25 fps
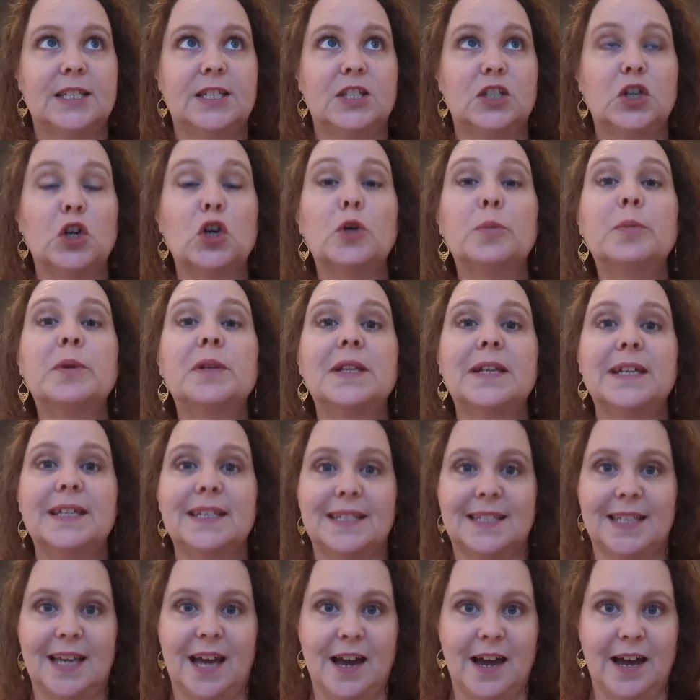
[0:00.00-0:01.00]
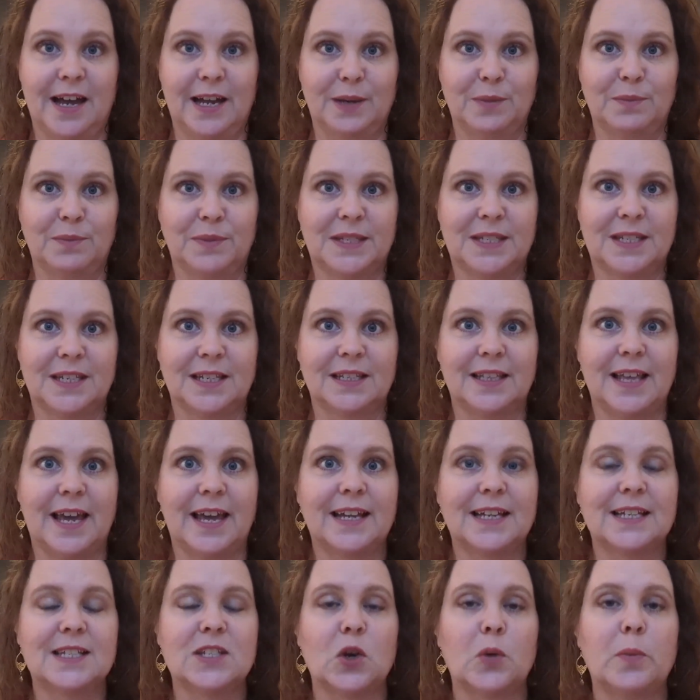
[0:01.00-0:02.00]
turbulent times
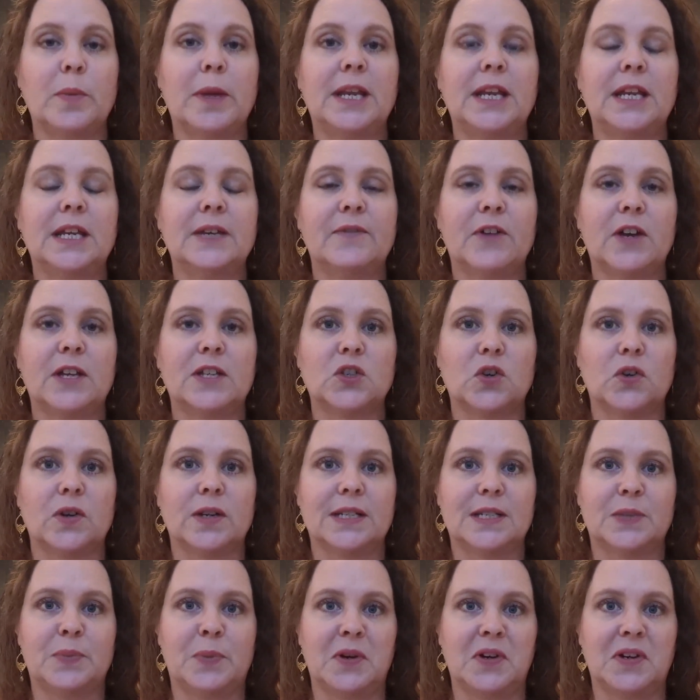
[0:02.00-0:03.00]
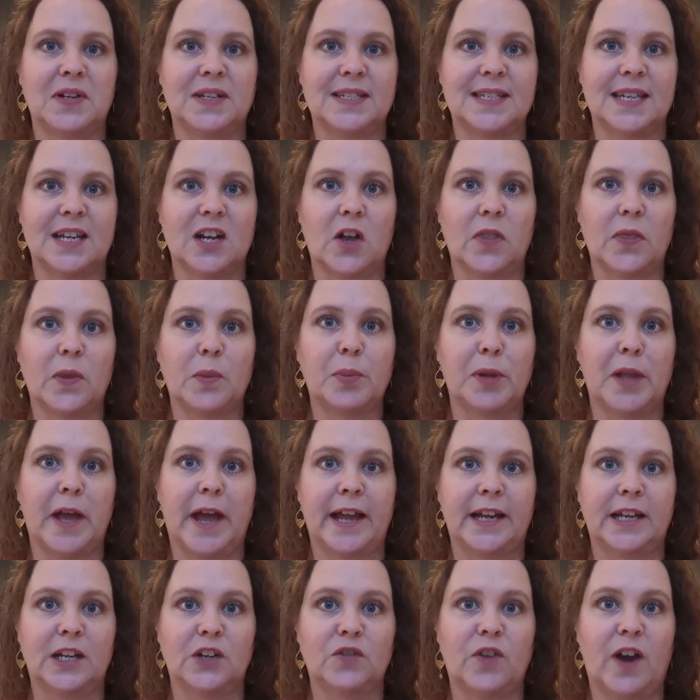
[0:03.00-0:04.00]
like so many of us are experiencing on the
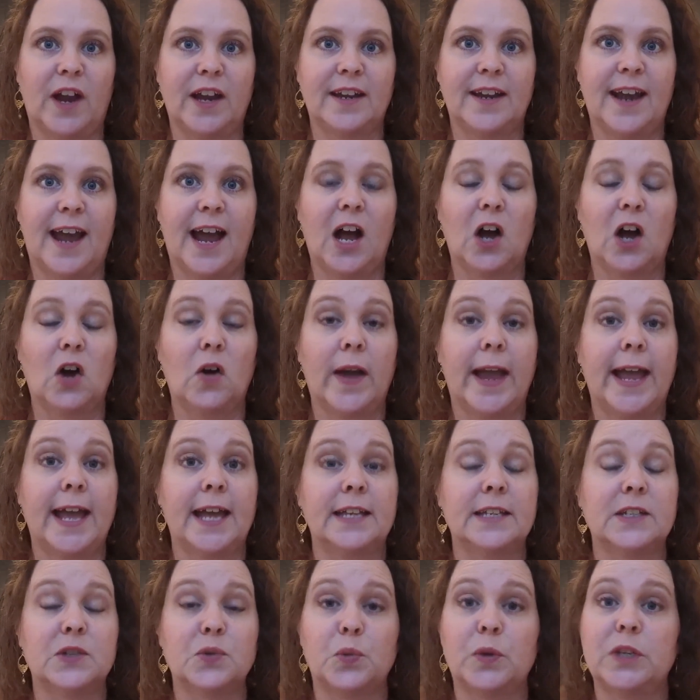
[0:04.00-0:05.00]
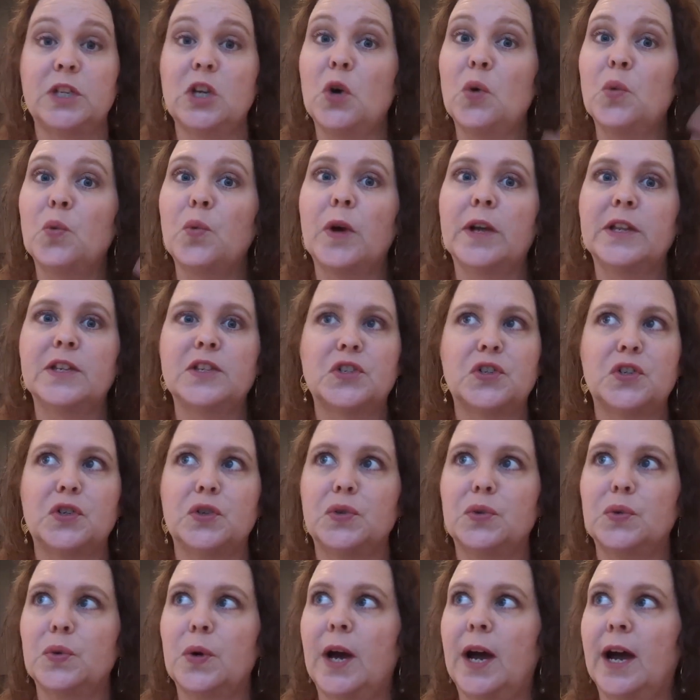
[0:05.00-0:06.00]
planet right now. And we don't want
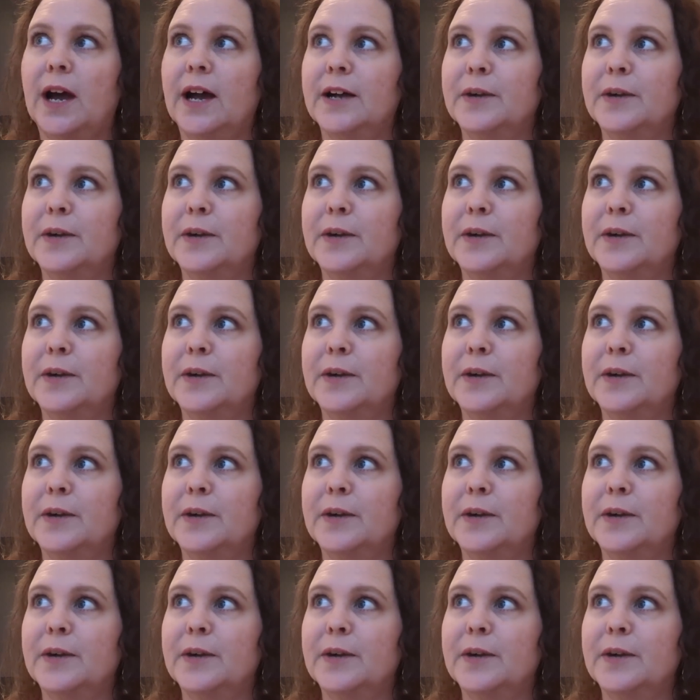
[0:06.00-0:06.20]
to